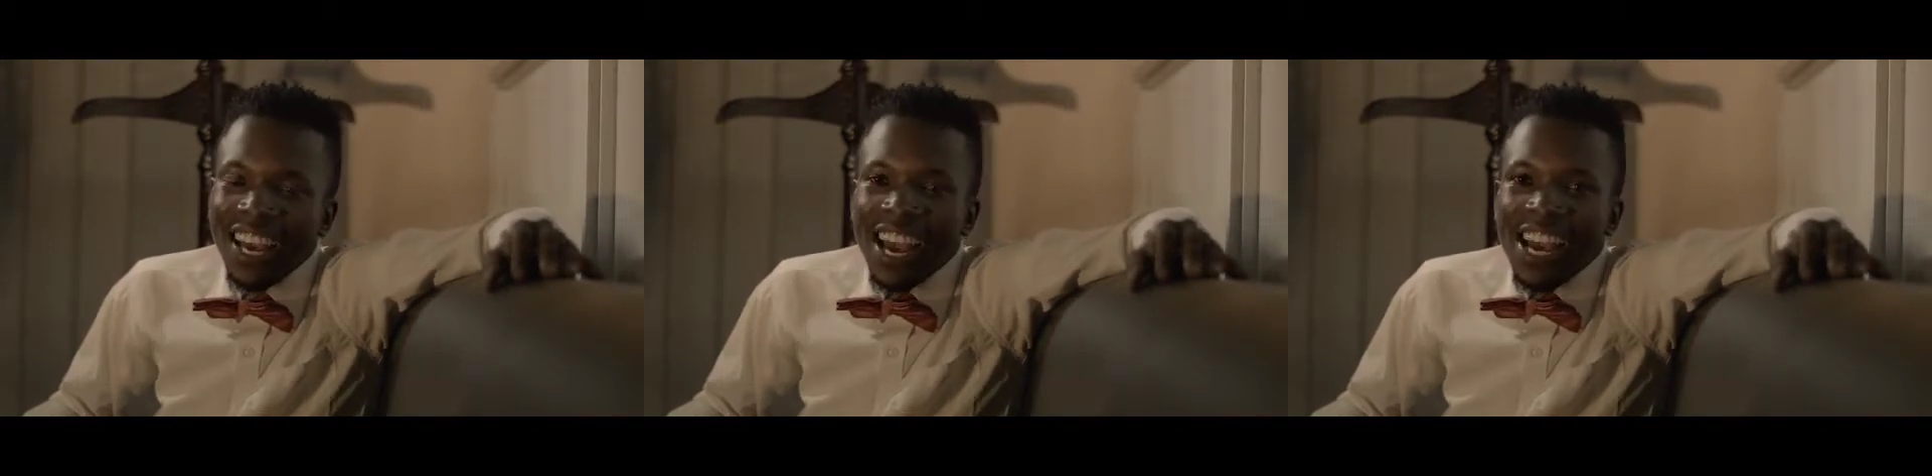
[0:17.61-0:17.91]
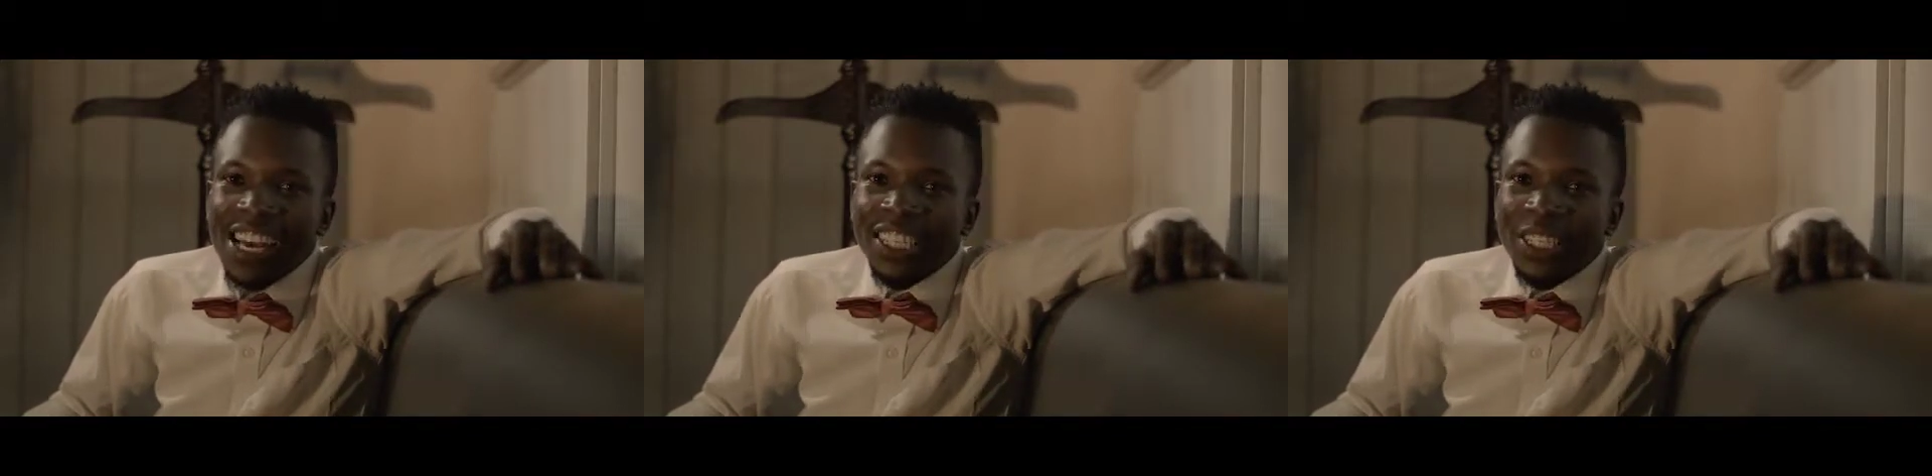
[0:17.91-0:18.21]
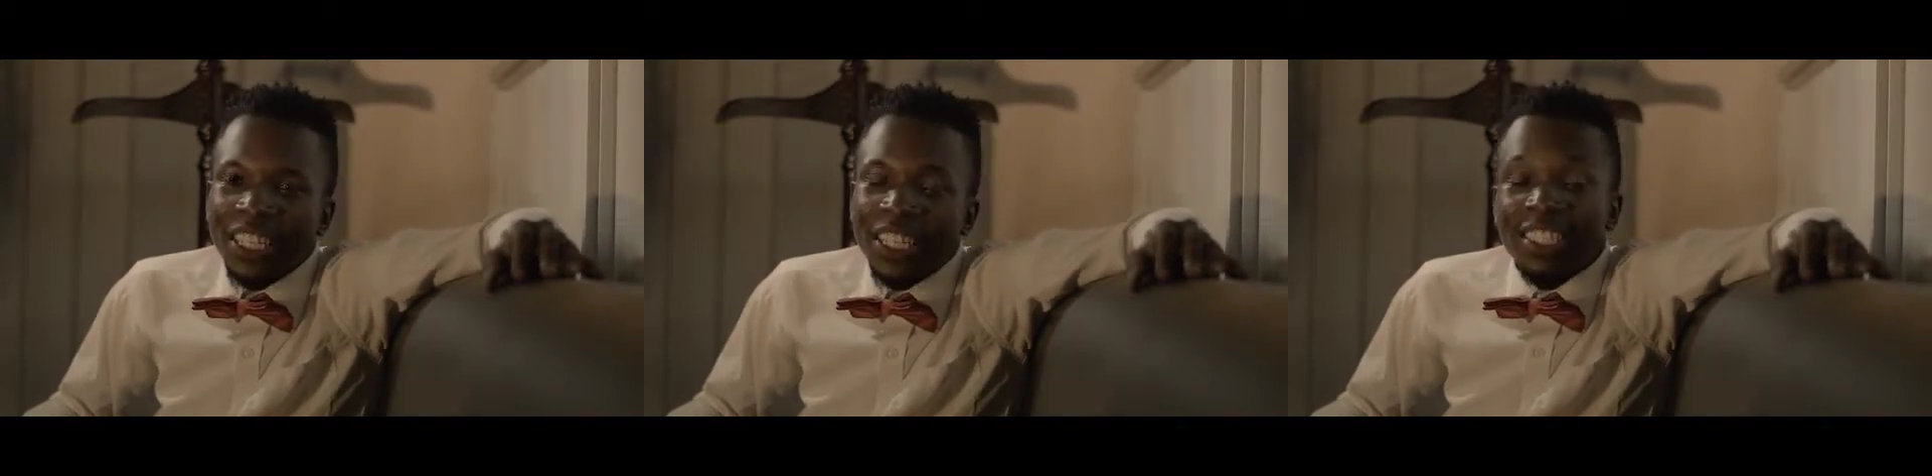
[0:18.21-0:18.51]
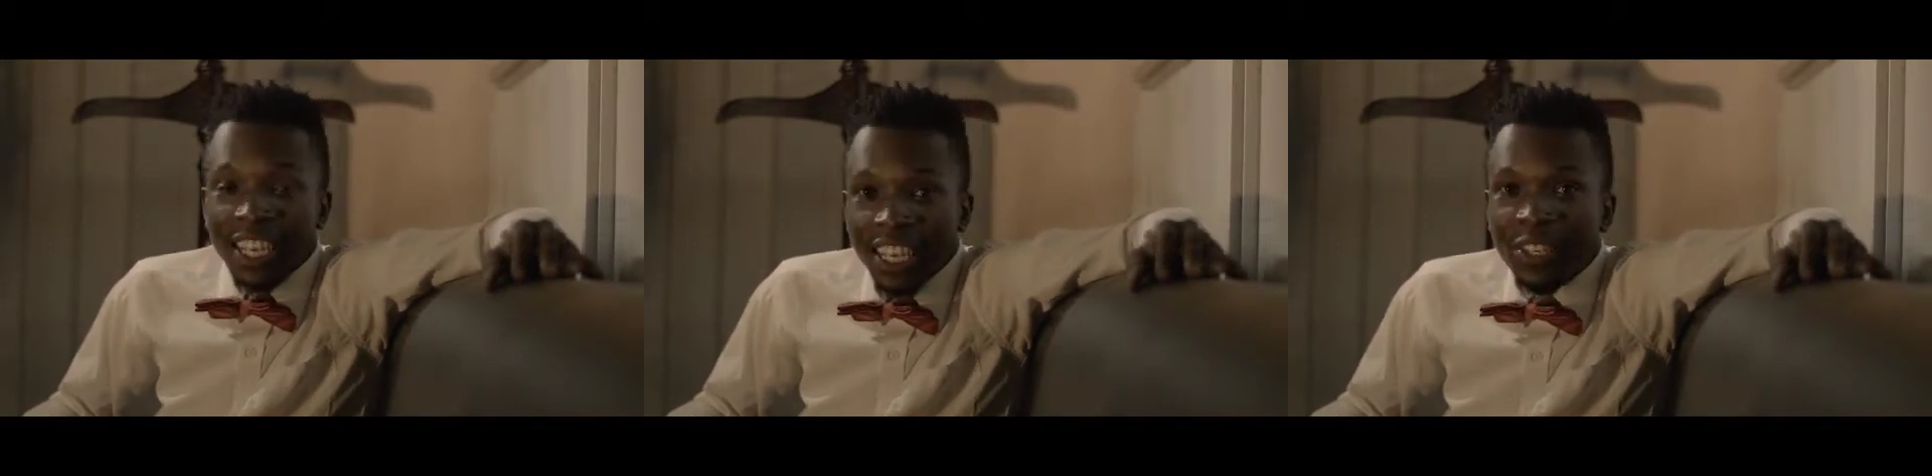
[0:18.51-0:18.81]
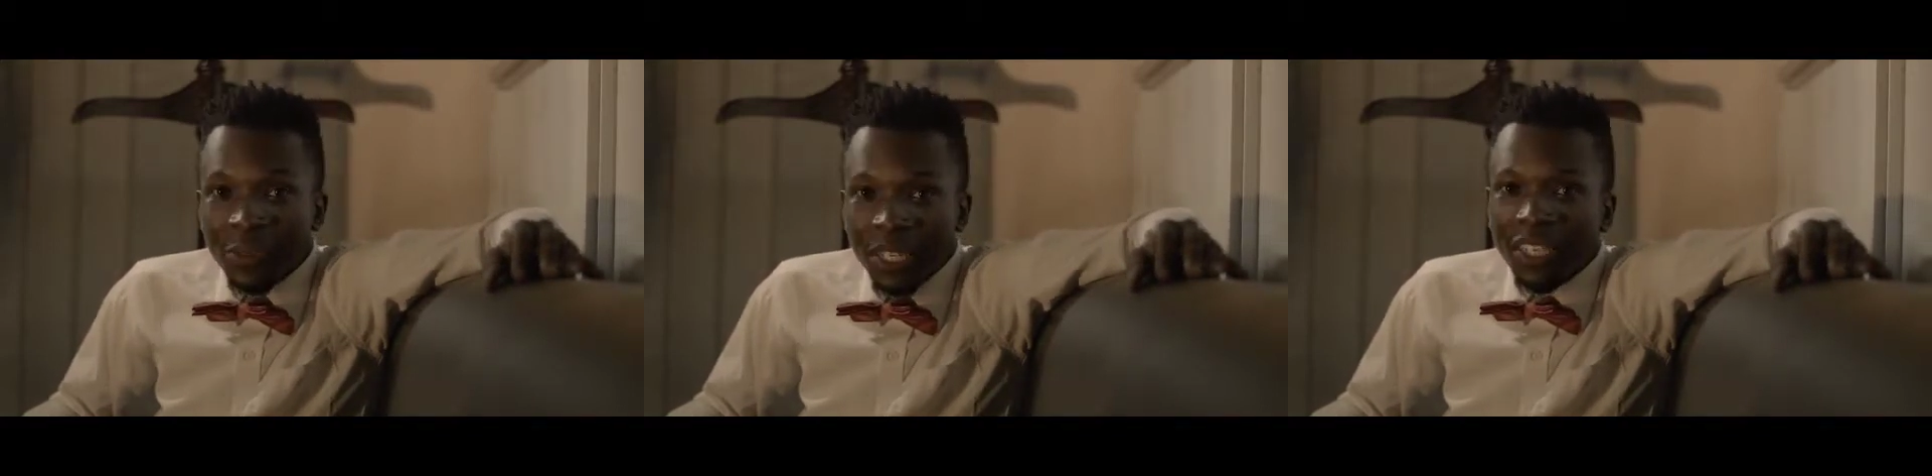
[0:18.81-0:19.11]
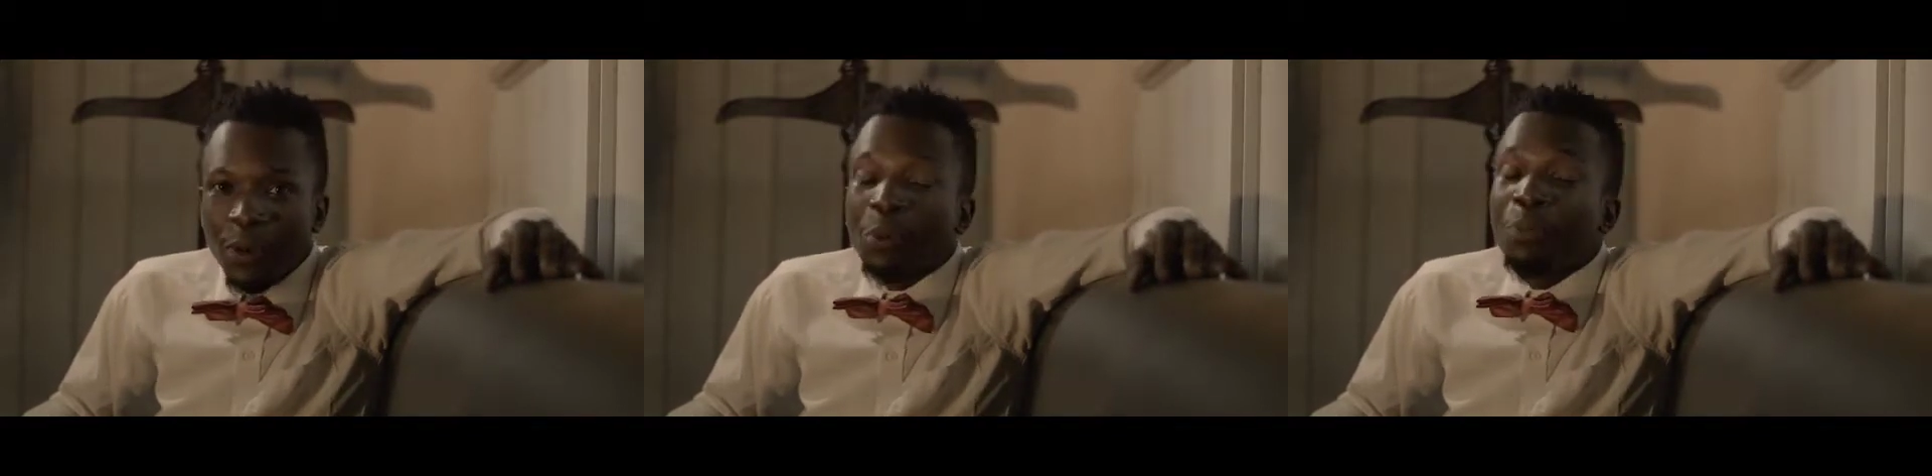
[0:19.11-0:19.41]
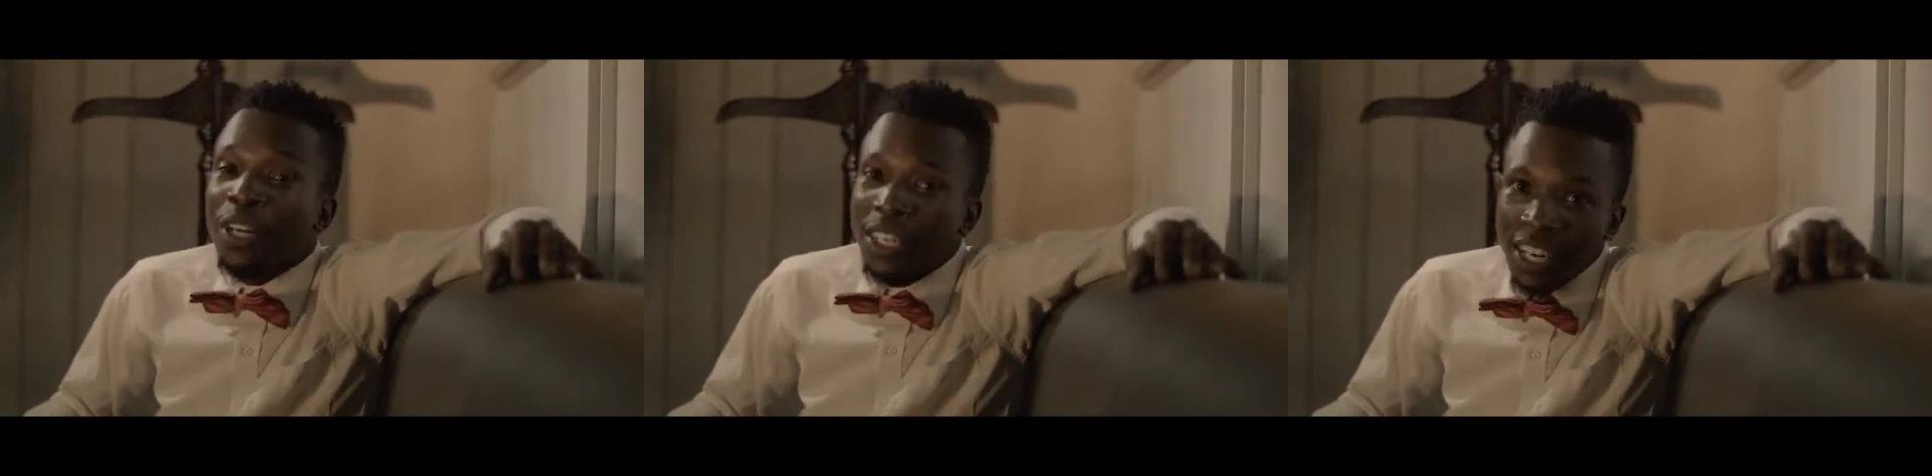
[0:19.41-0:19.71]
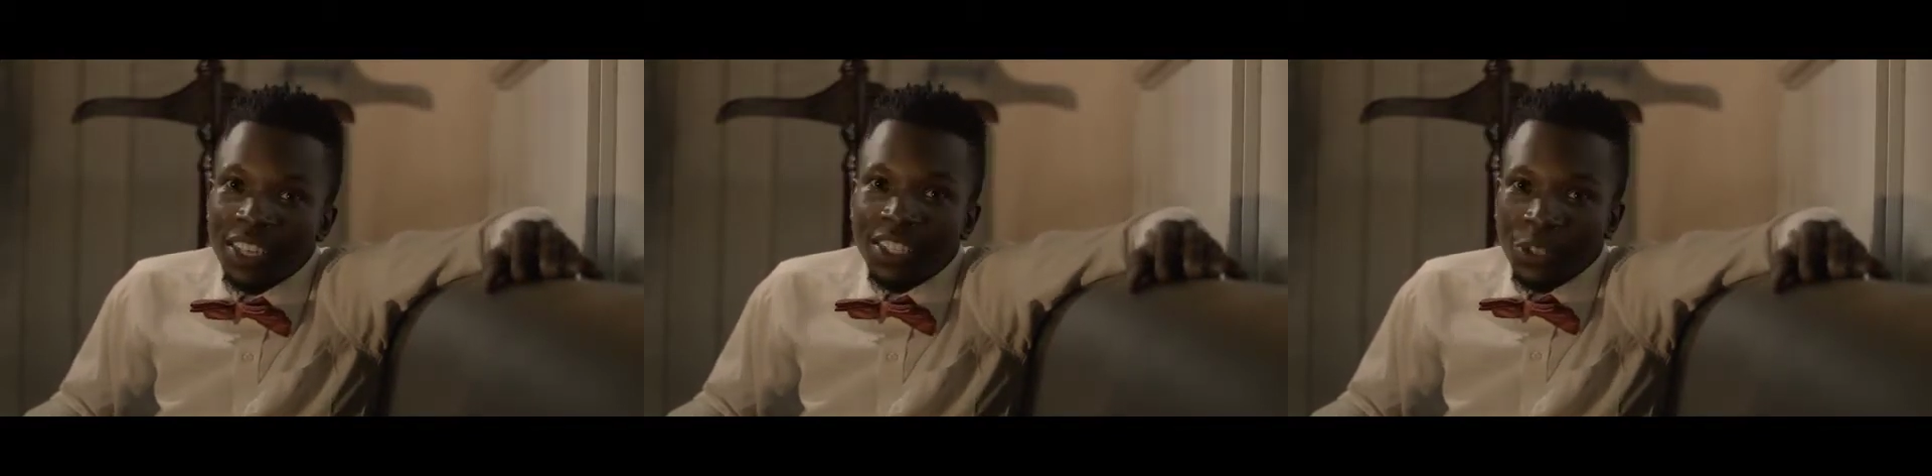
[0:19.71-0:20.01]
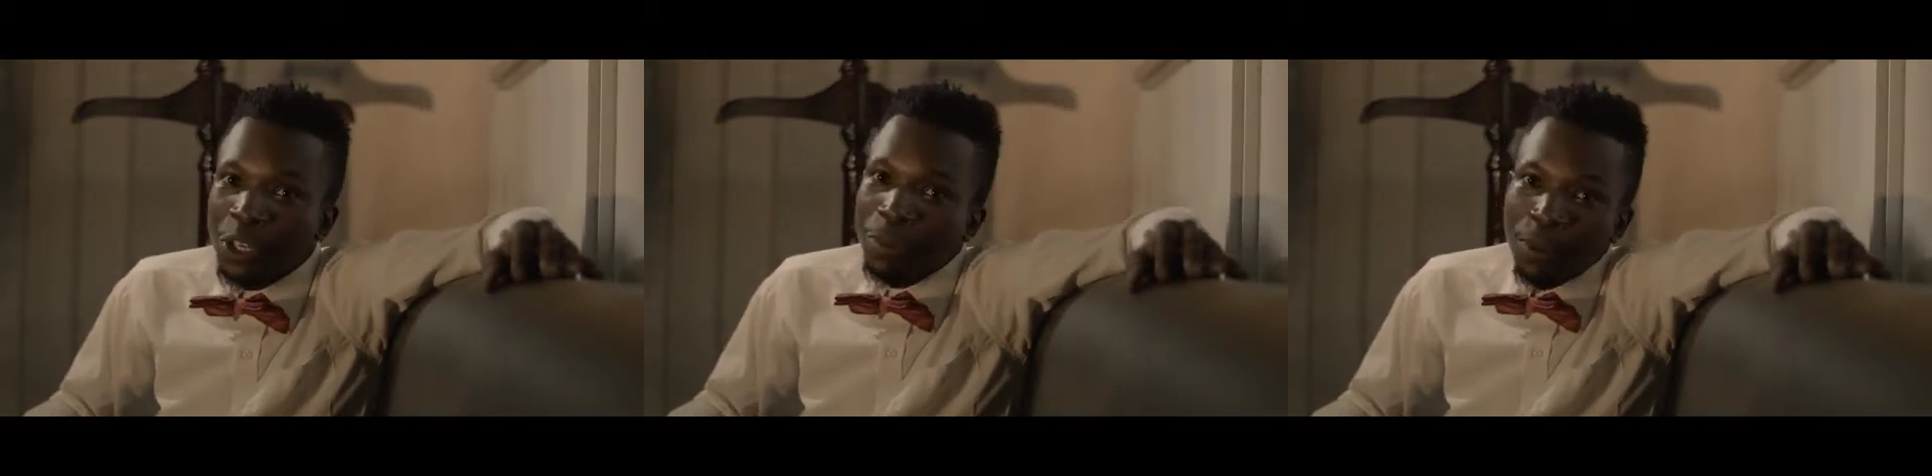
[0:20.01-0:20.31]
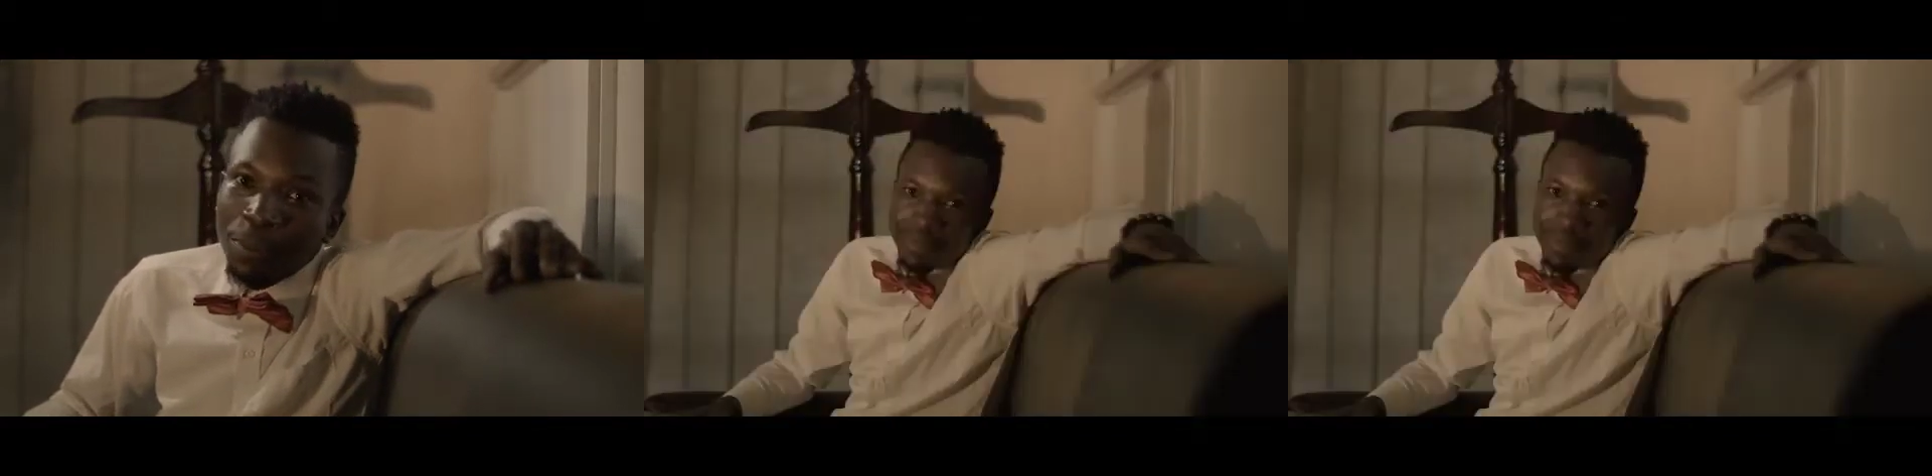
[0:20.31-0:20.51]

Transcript: and in secondary, we break dance to hip-hop.